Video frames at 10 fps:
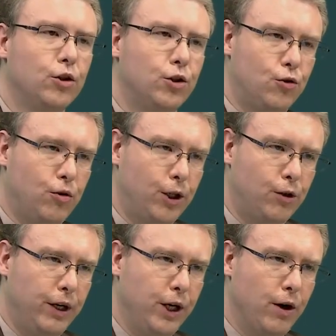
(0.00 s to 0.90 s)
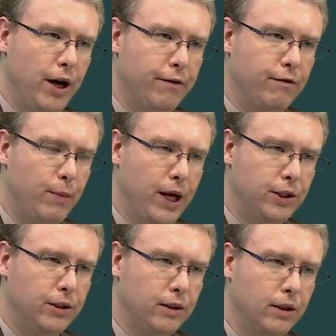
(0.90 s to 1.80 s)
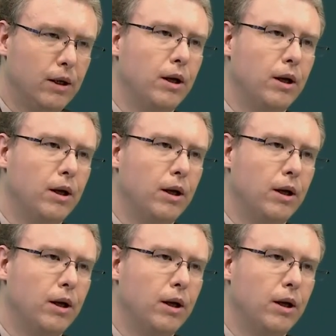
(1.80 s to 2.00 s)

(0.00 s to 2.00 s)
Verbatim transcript: structuring your information,